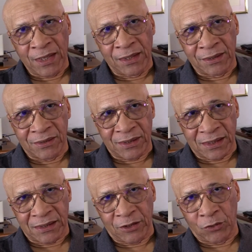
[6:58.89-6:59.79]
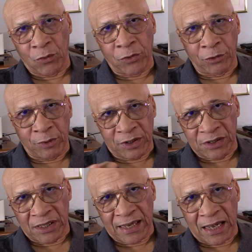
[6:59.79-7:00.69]
He's testing the water, but
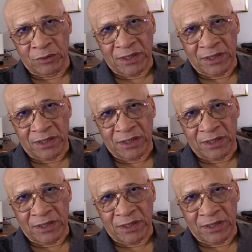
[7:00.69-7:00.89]
he's a coward.